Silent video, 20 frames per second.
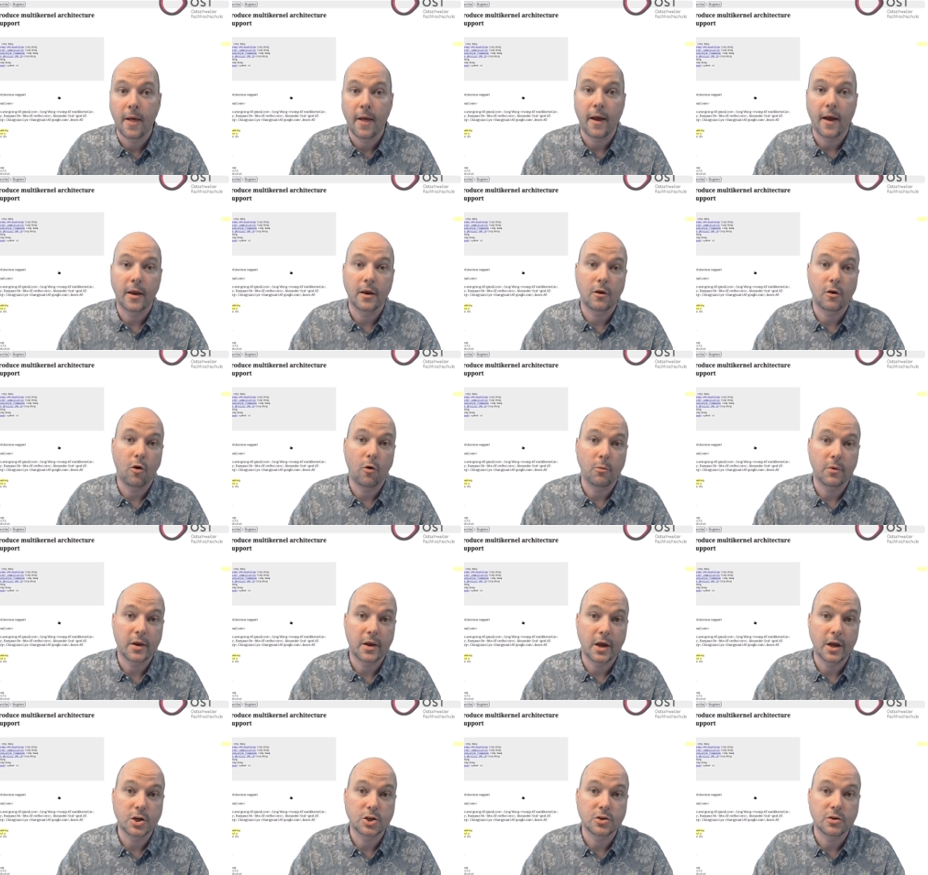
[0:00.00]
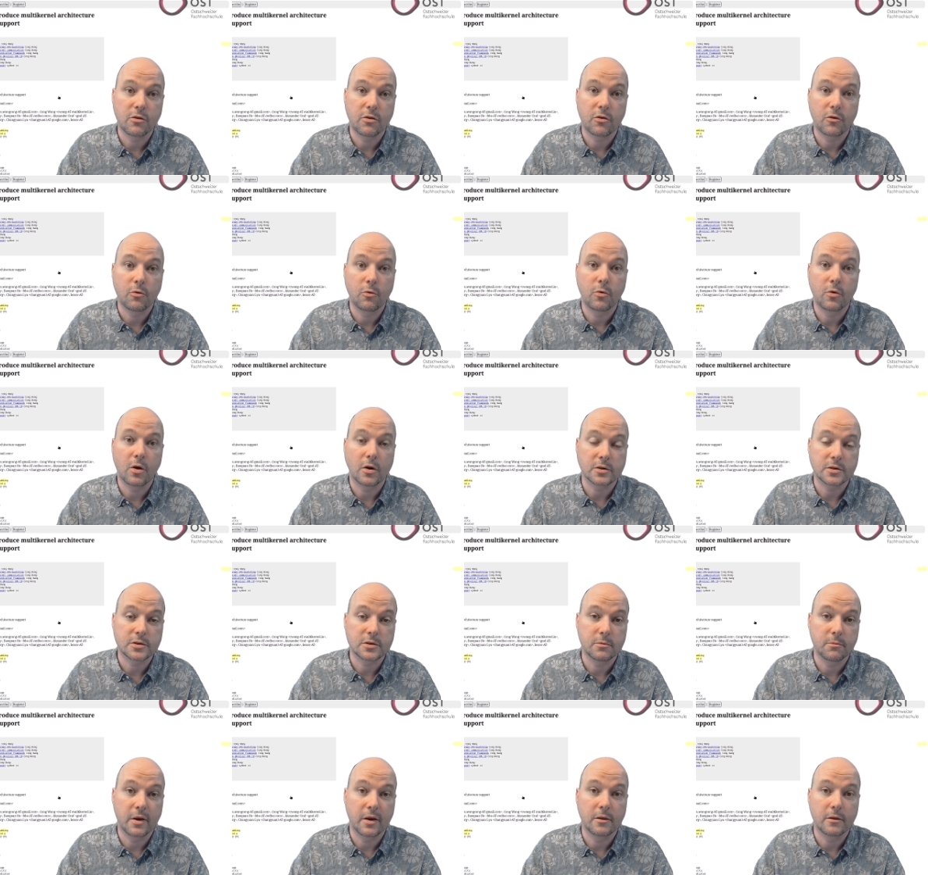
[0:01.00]
and communication through
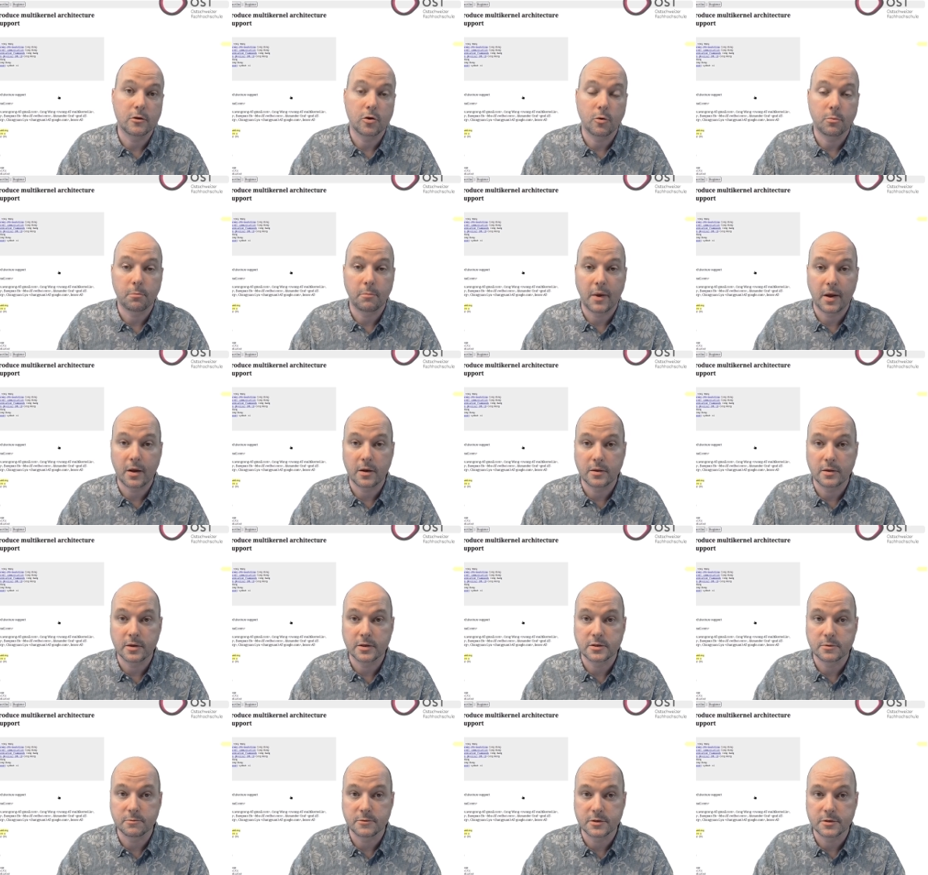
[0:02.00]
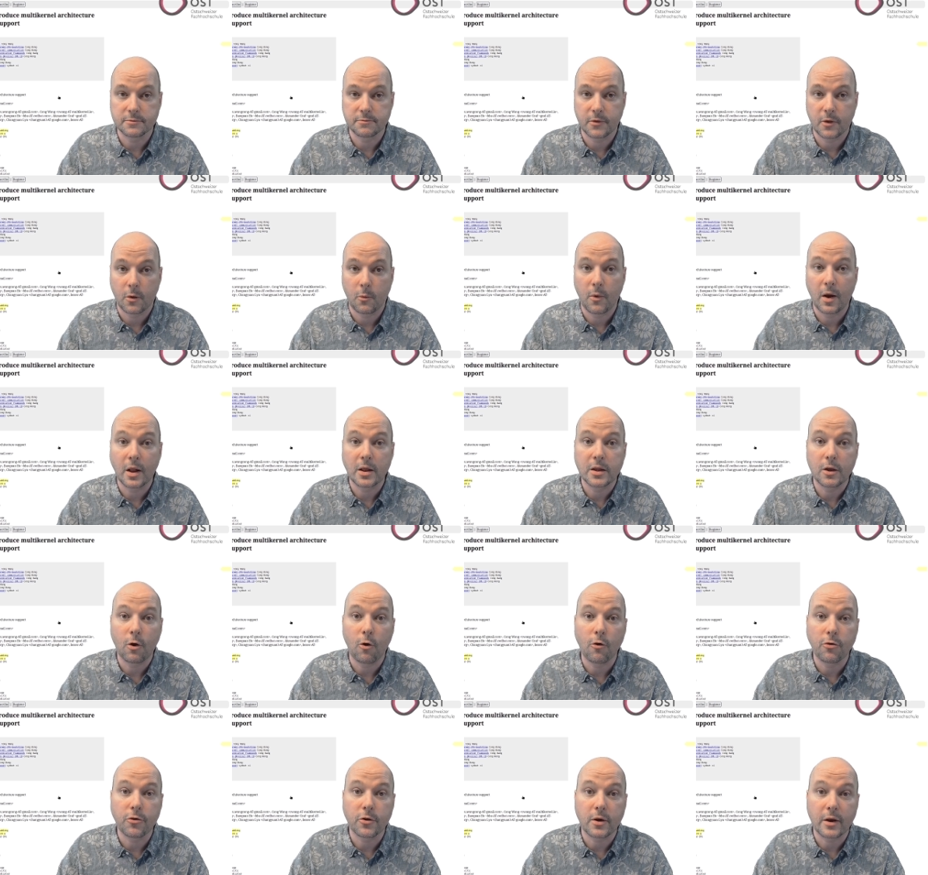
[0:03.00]
custom interrupt mechanisms. While the
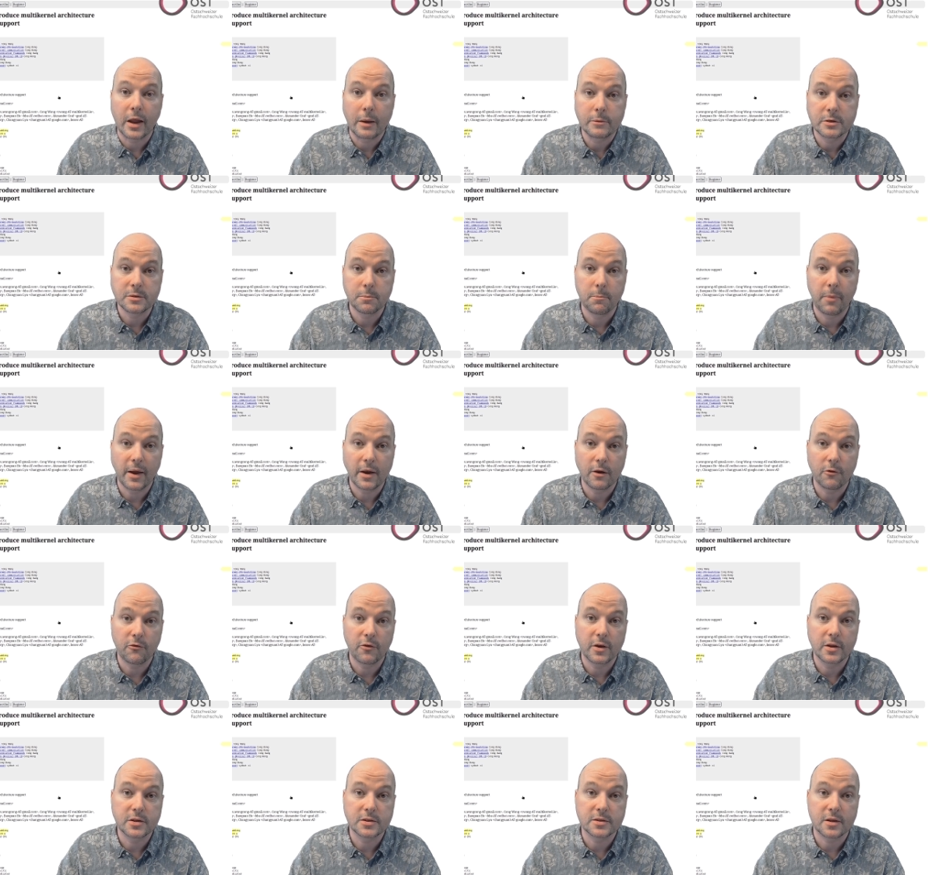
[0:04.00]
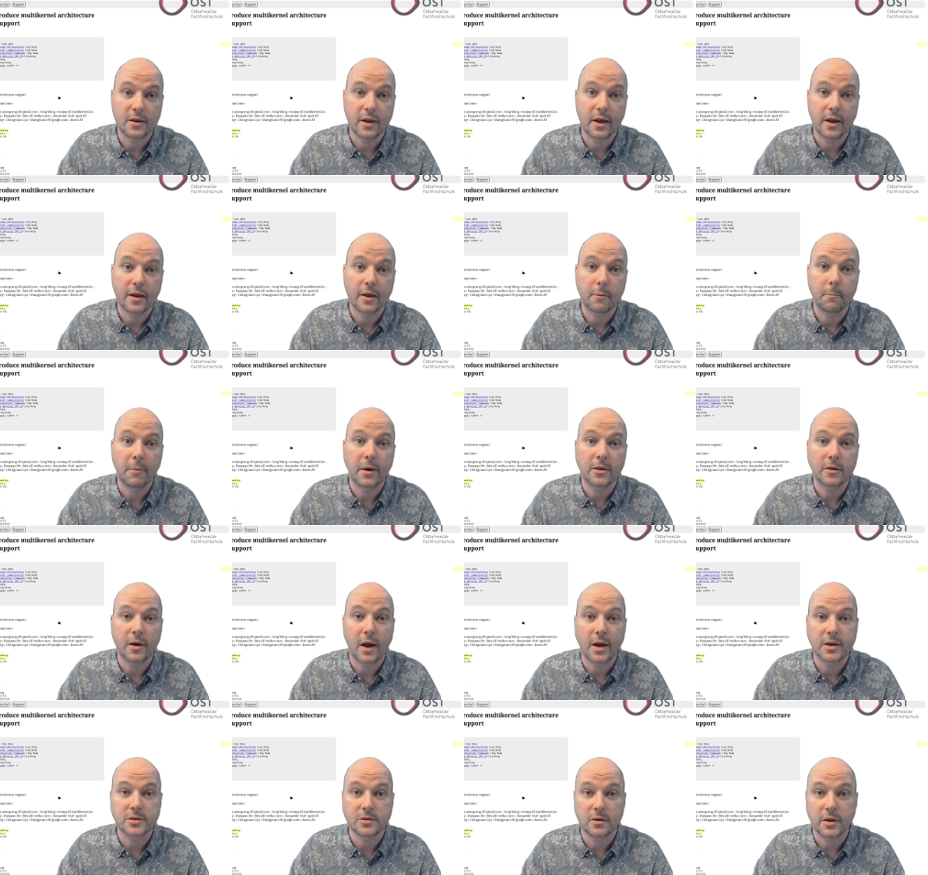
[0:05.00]
author claims benefits like better
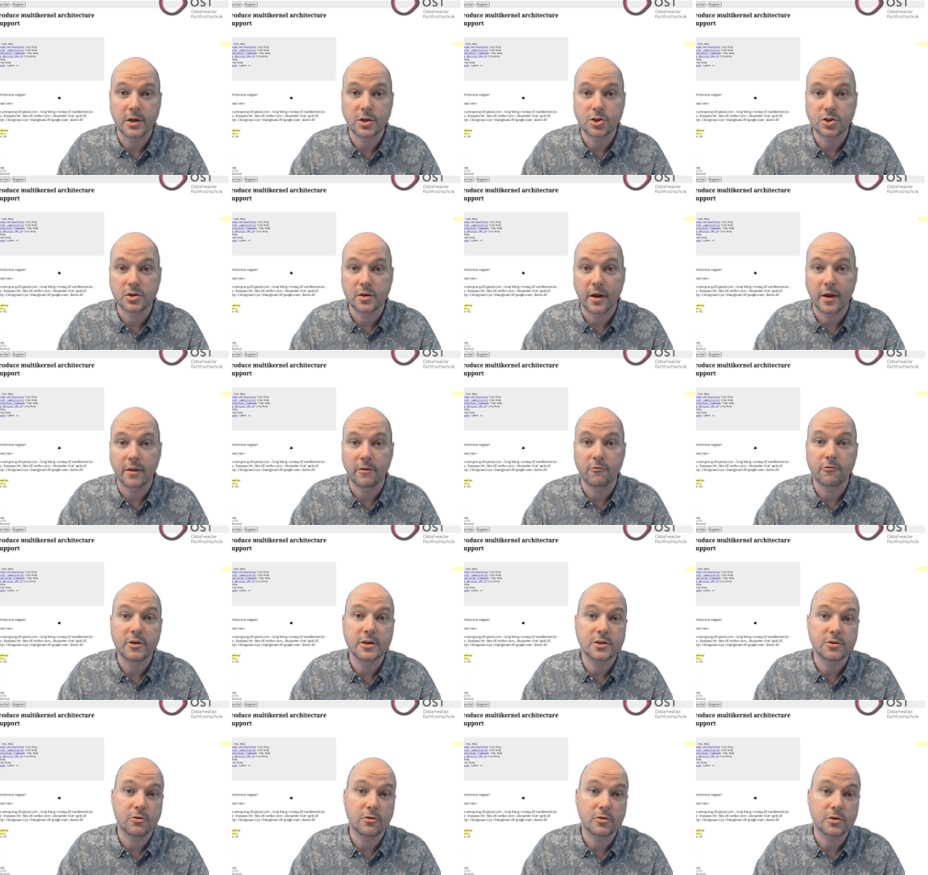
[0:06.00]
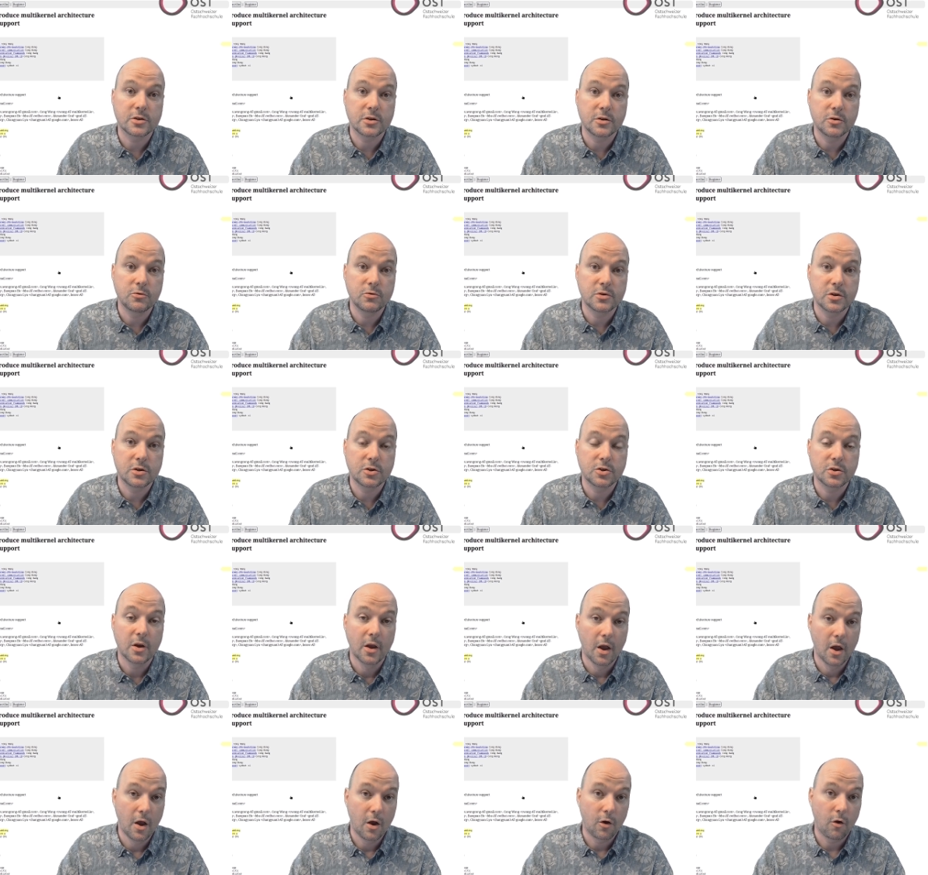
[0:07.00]
isolation and resource usage
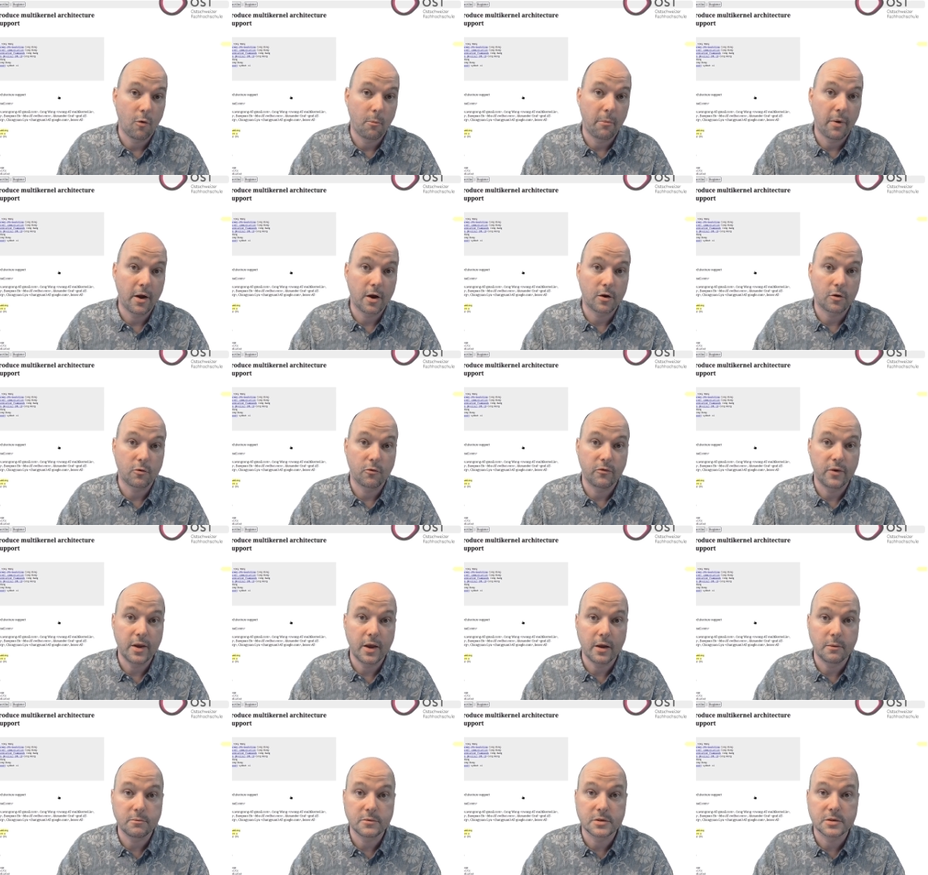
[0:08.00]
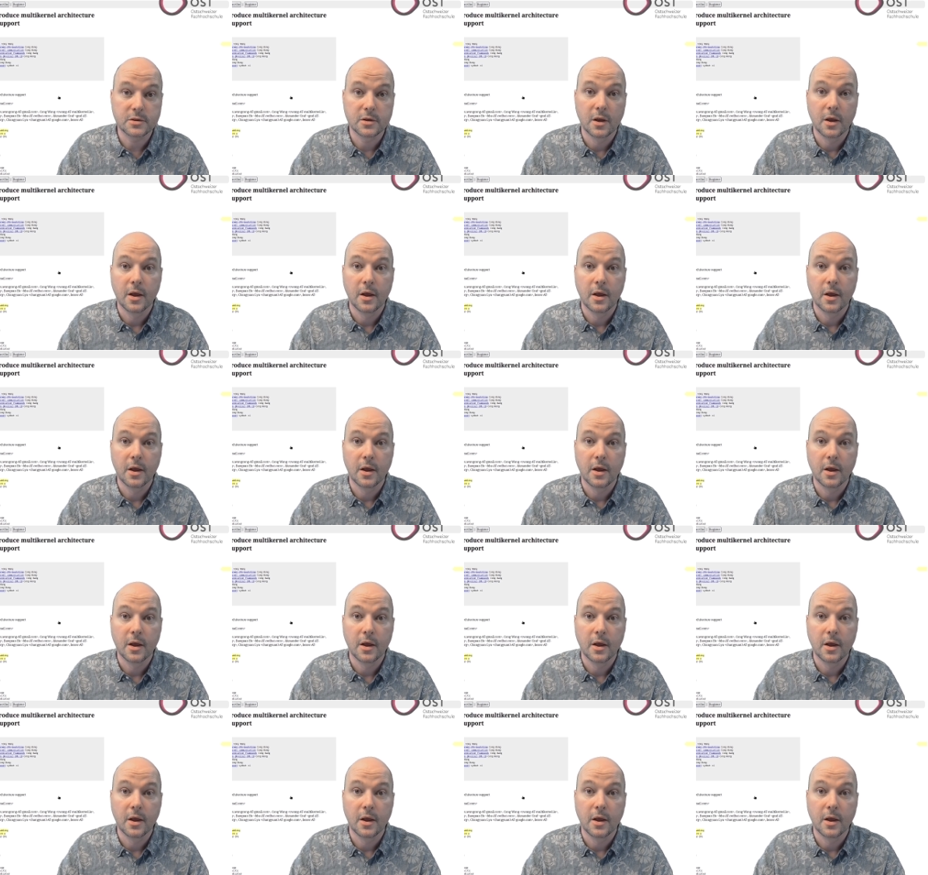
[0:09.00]
compared to VMs,